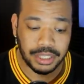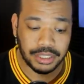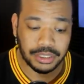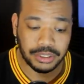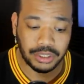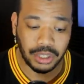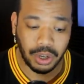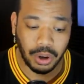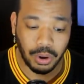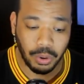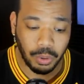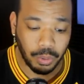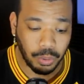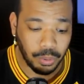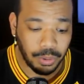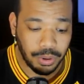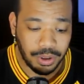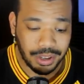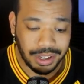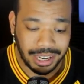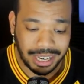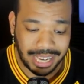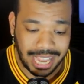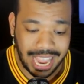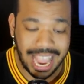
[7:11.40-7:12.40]
So,
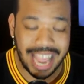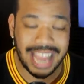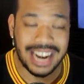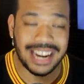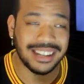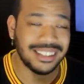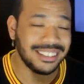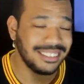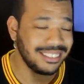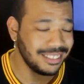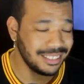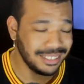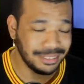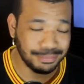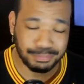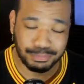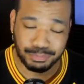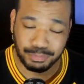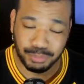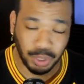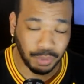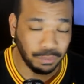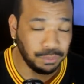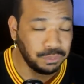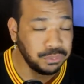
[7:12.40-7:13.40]
again,
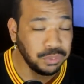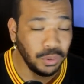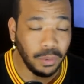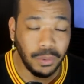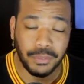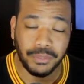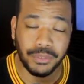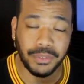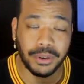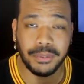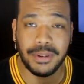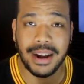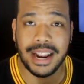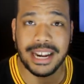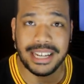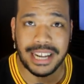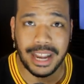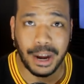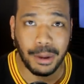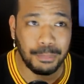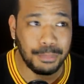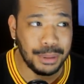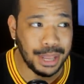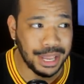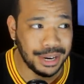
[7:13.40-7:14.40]
the floor for Grant
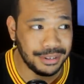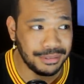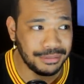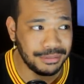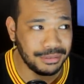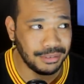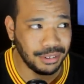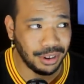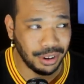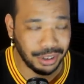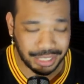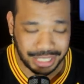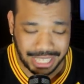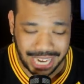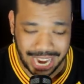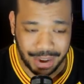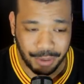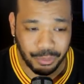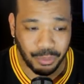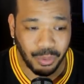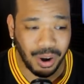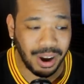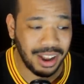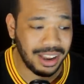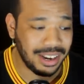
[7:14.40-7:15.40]
Delpit on
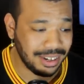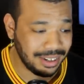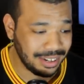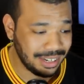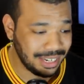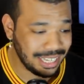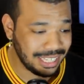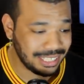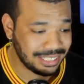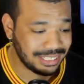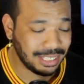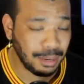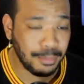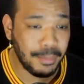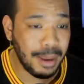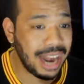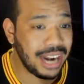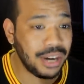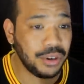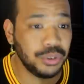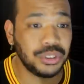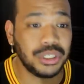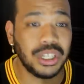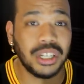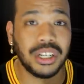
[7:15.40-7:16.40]
day one is
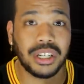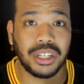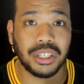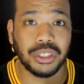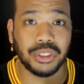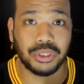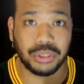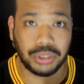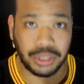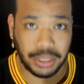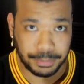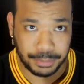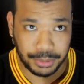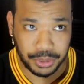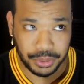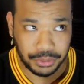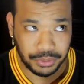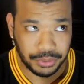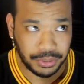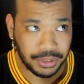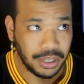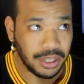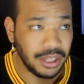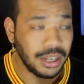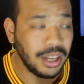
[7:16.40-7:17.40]
somebody who's going to contribute.
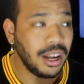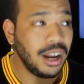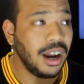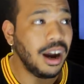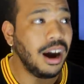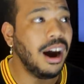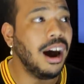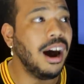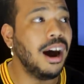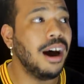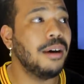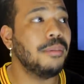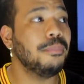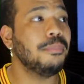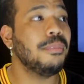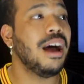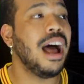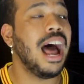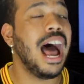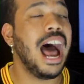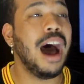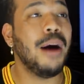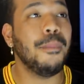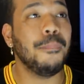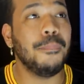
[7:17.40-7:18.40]

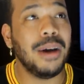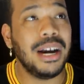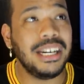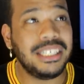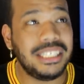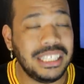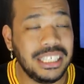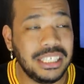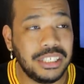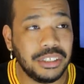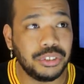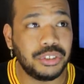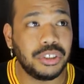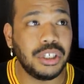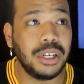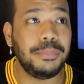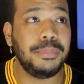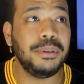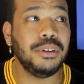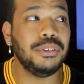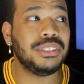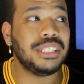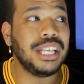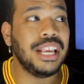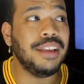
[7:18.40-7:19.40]
How much he
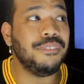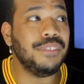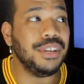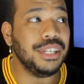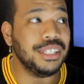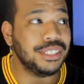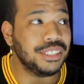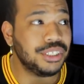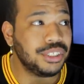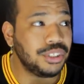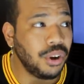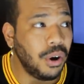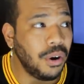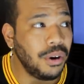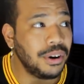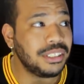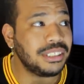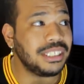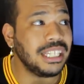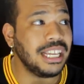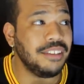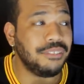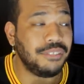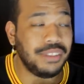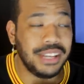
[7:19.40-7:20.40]
contributes, if he
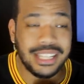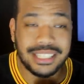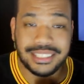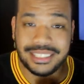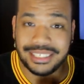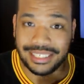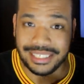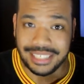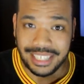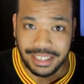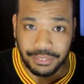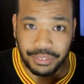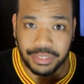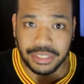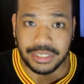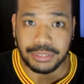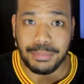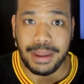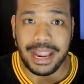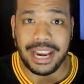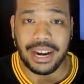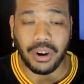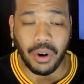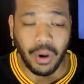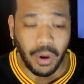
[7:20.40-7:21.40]
starts, if he is a difference
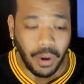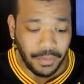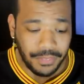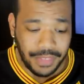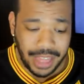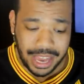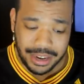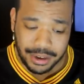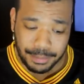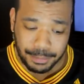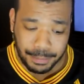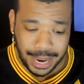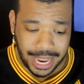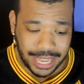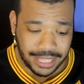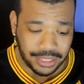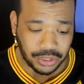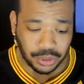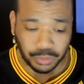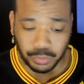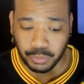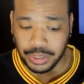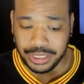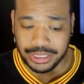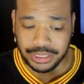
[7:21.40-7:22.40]
maker, all that
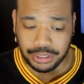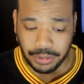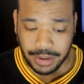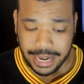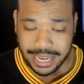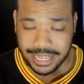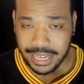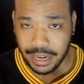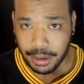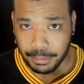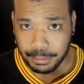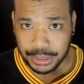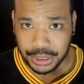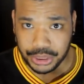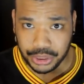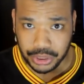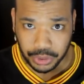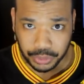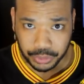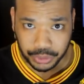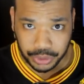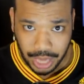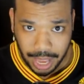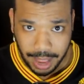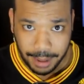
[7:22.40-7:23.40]
depends on which Grant Delpit
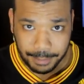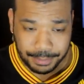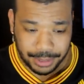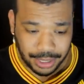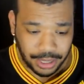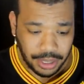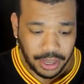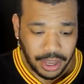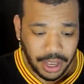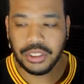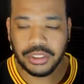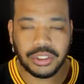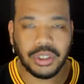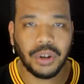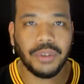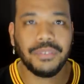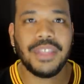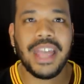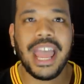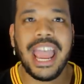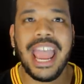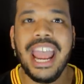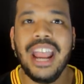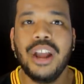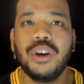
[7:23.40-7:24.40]
shows up. So if
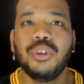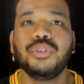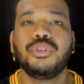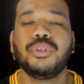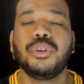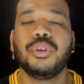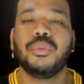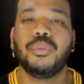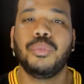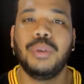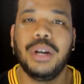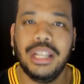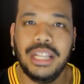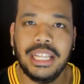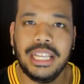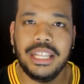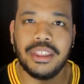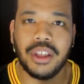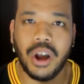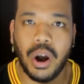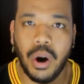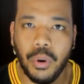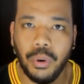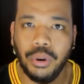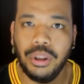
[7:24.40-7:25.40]
the ankles are really
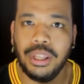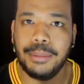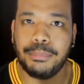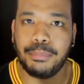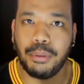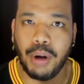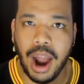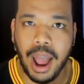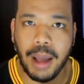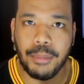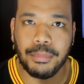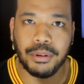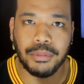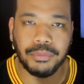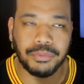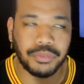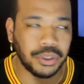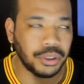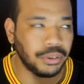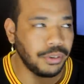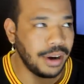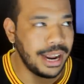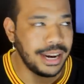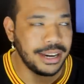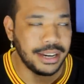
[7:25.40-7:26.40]
the only problem
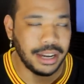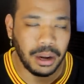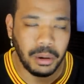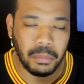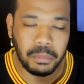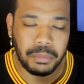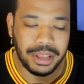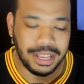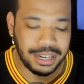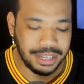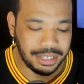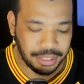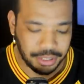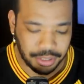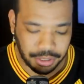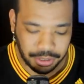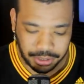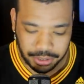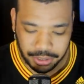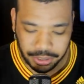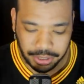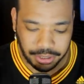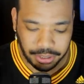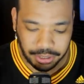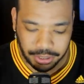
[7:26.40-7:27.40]
for Grant Delpit,
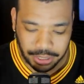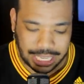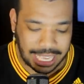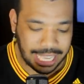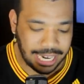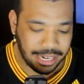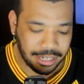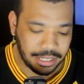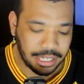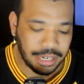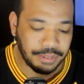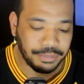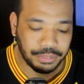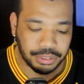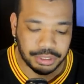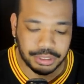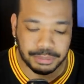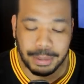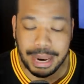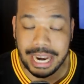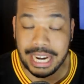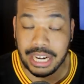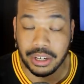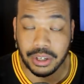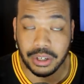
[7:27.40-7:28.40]
you're going to look at a
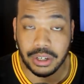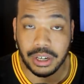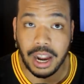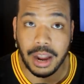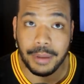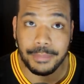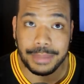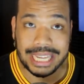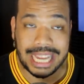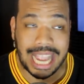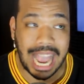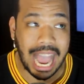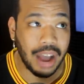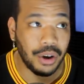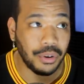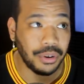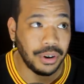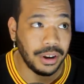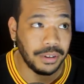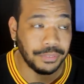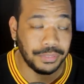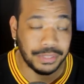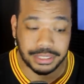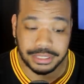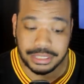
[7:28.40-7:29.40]
difference maker coming out
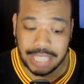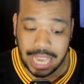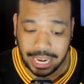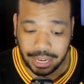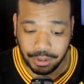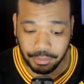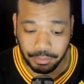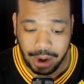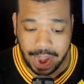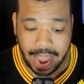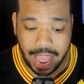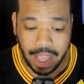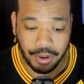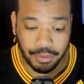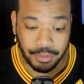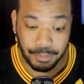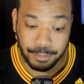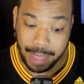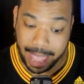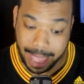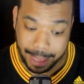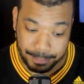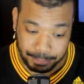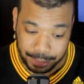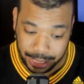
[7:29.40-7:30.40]
of the second
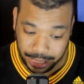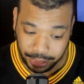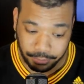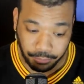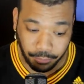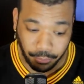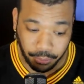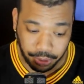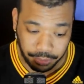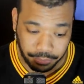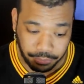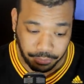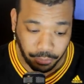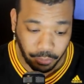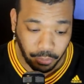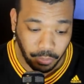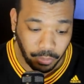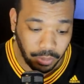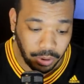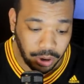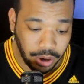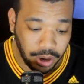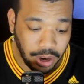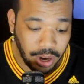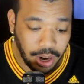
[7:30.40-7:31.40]
round at pick
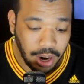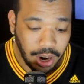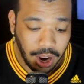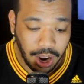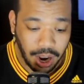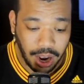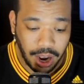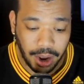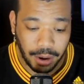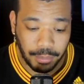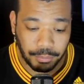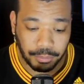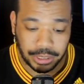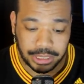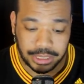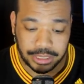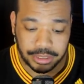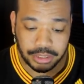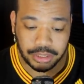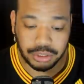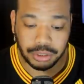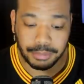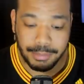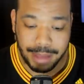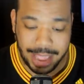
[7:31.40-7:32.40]
44, which
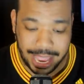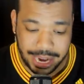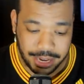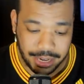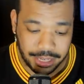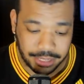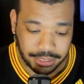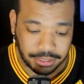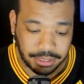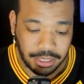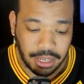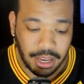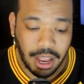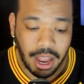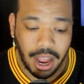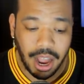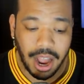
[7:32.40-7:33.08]
is tremendous.